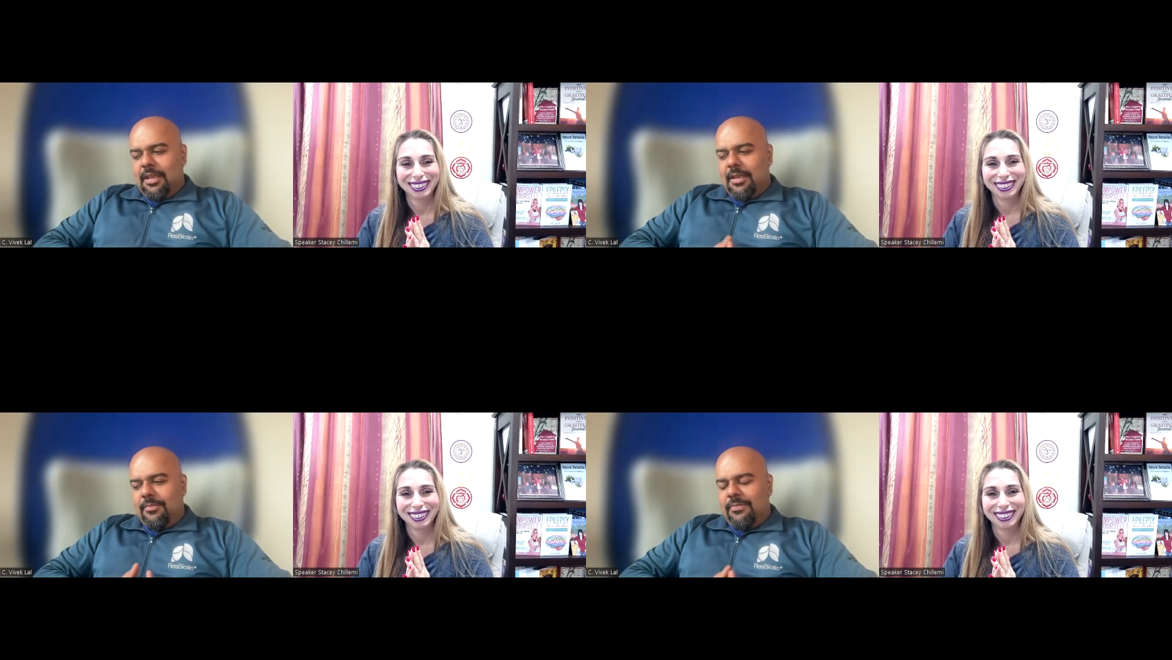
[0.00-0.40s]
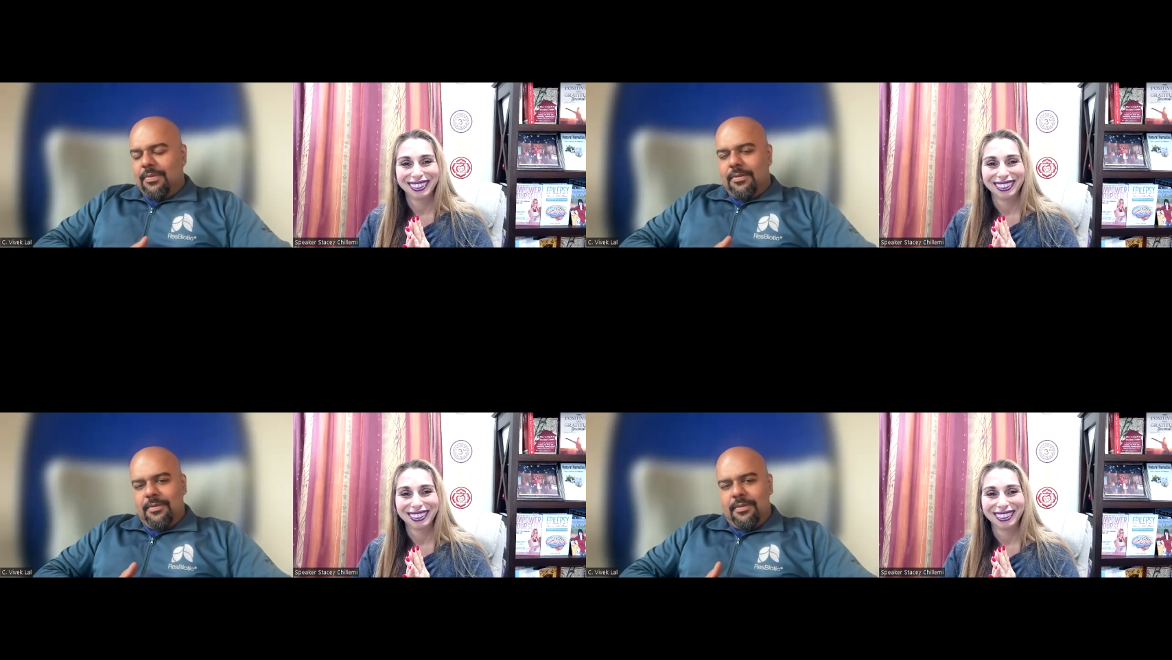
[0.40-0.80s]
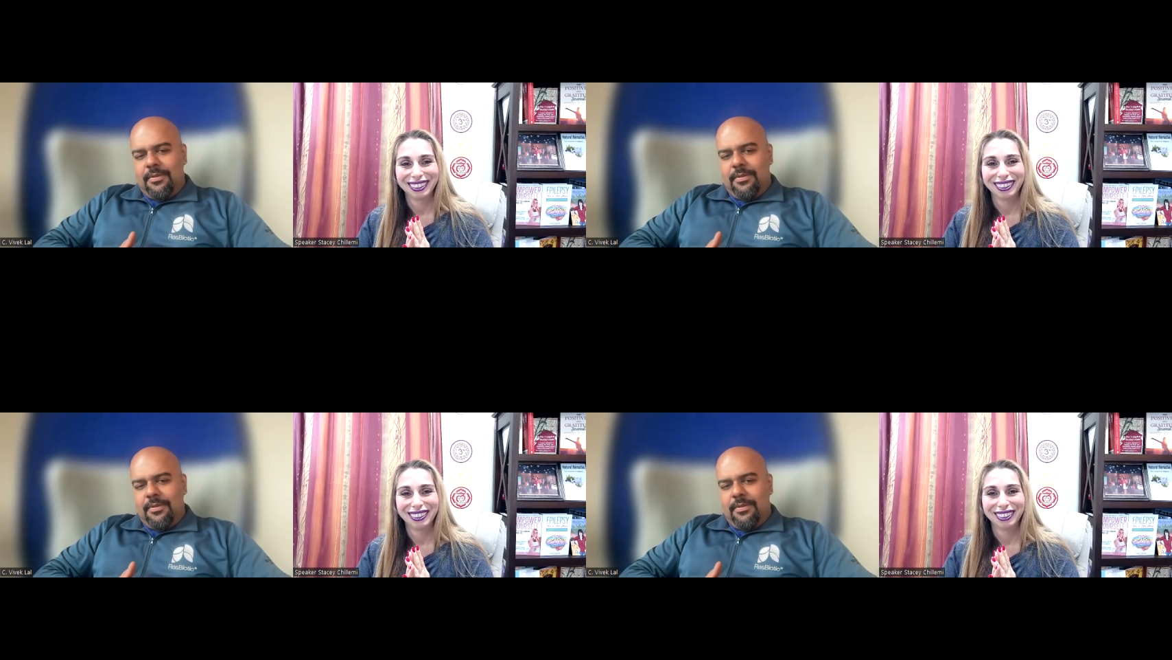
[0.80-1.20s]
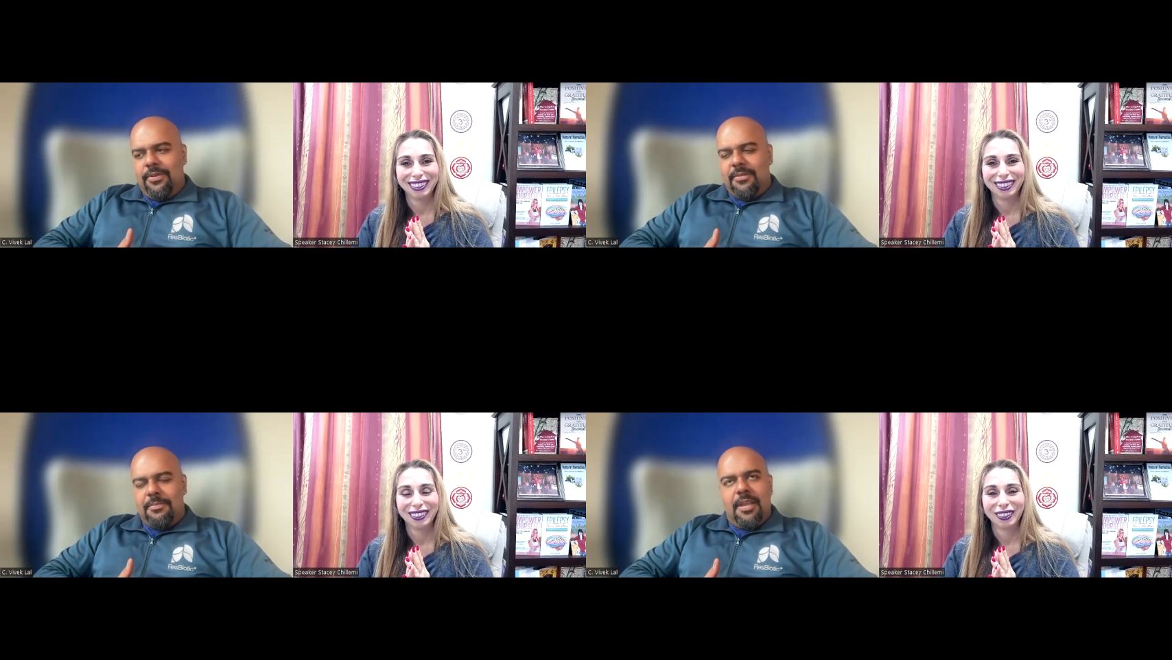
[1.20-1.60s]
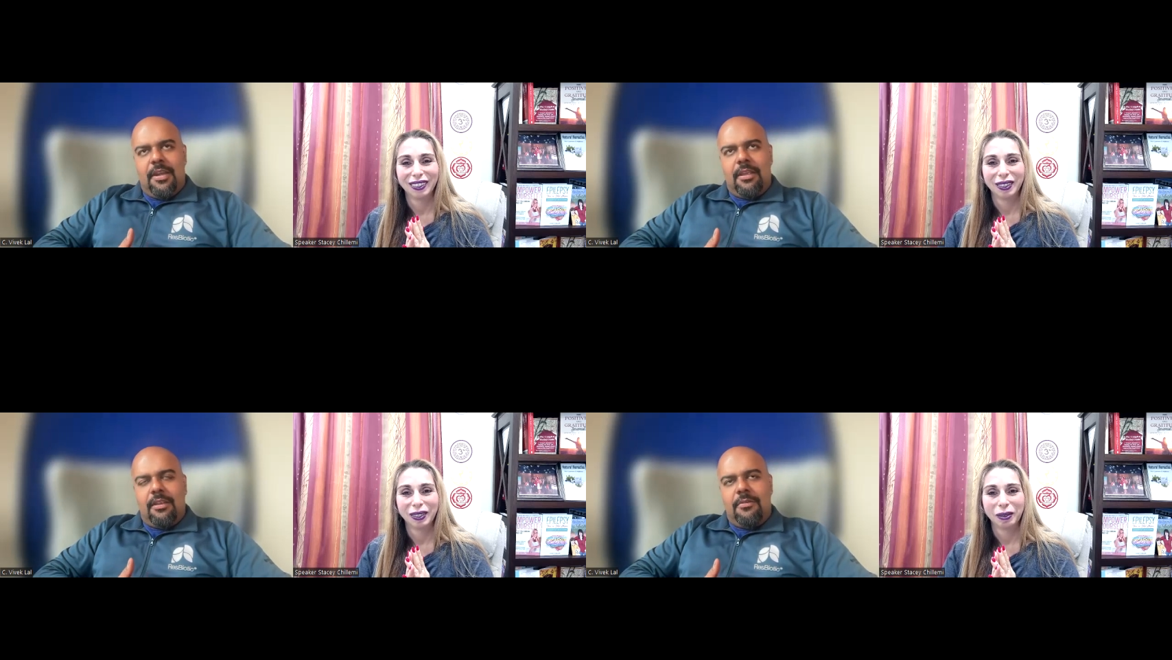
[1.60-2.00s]
Speaker 1: like I'm the founder and CEO of
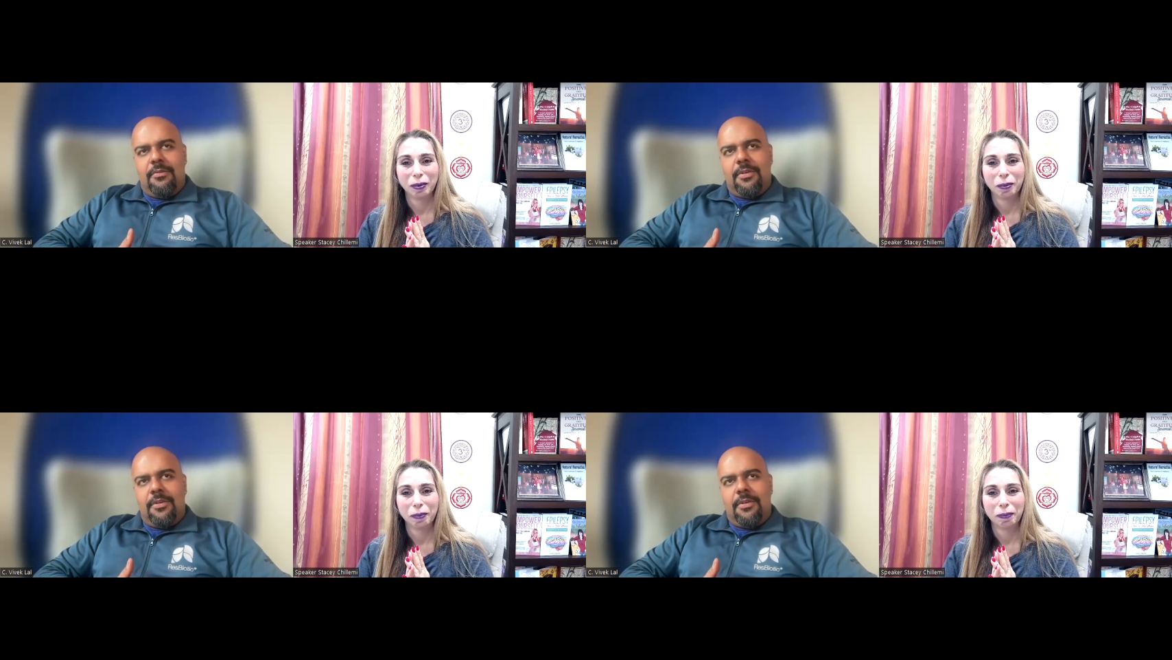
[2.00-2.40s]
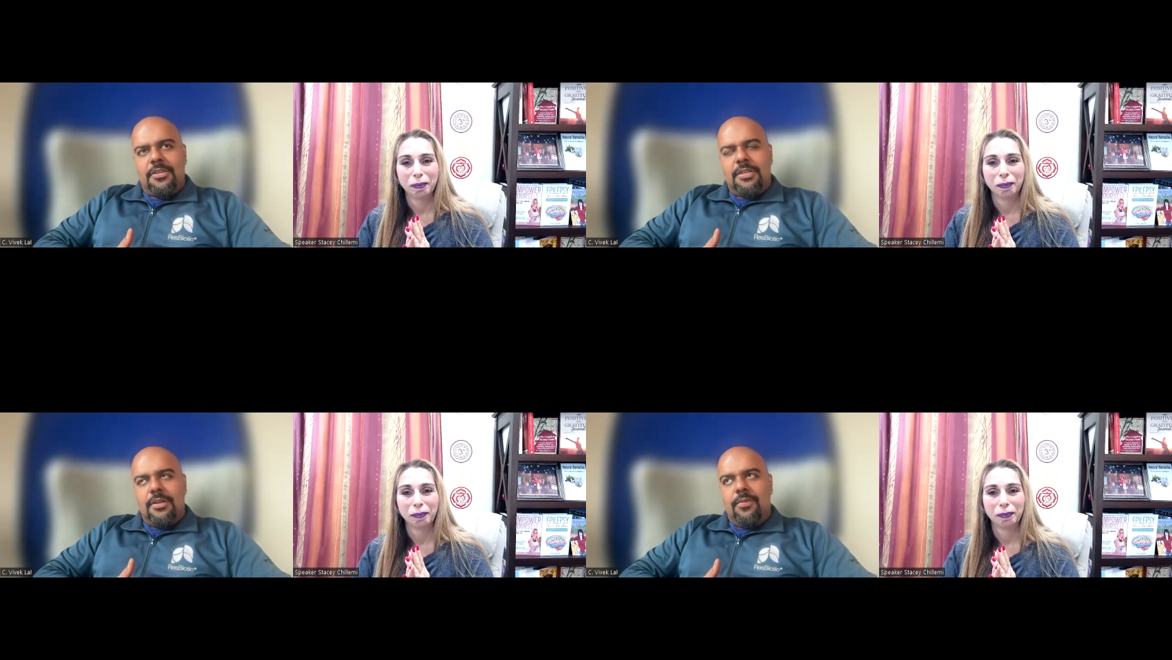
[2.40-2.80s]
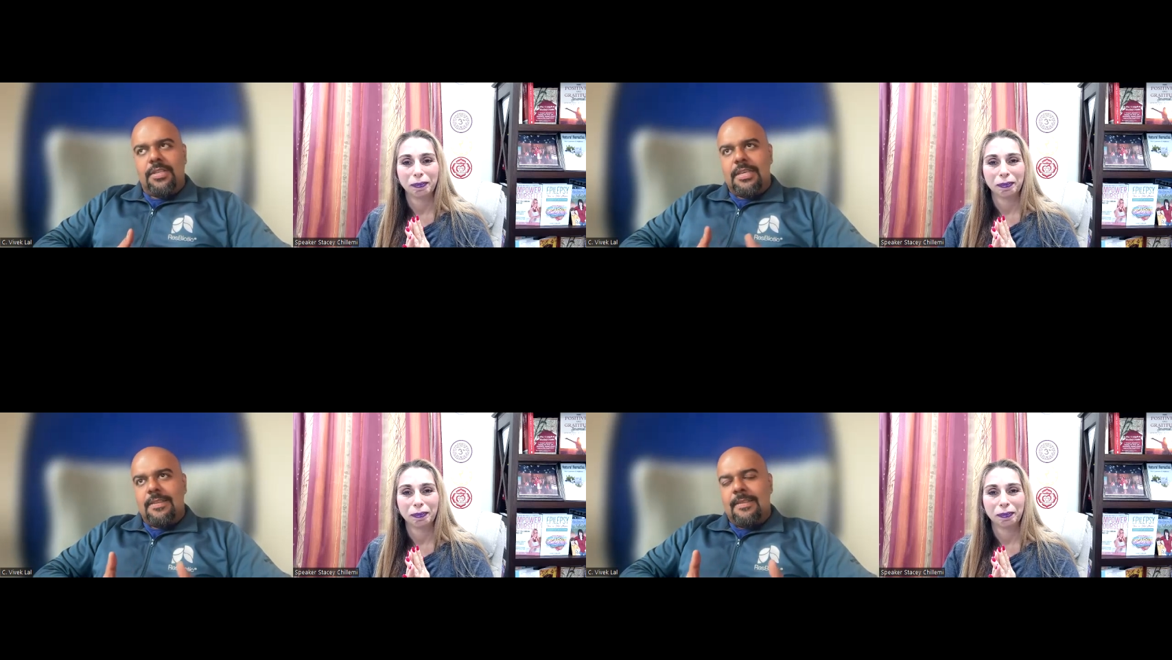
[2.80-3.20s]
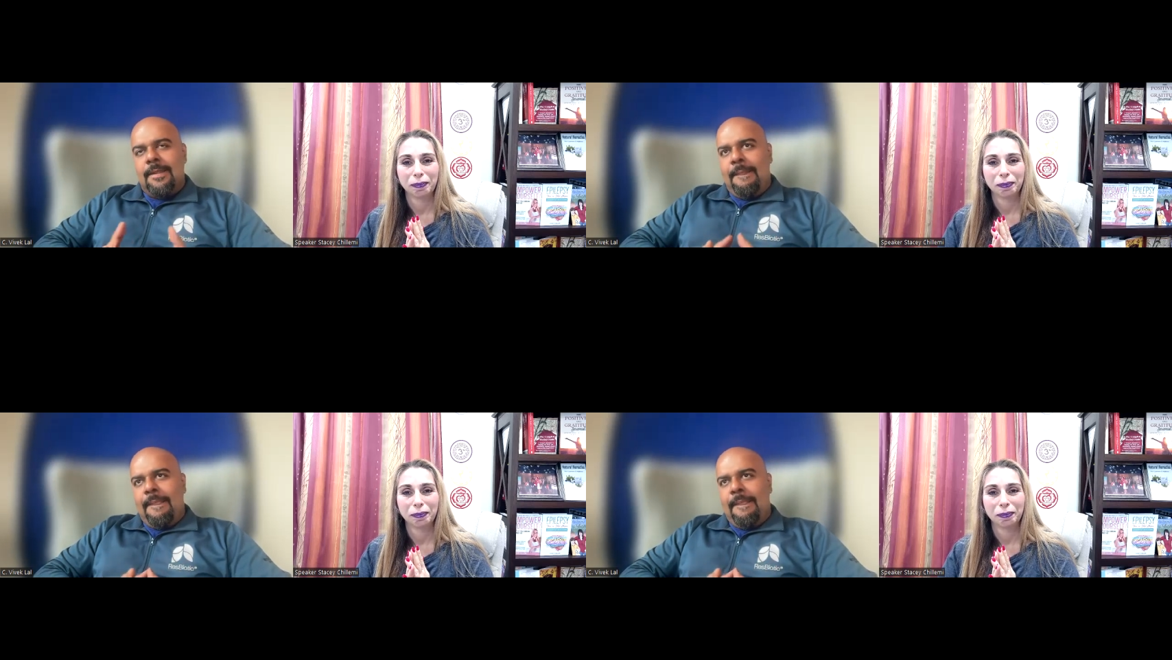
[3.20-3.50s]
Resbiotic Nutrition, which is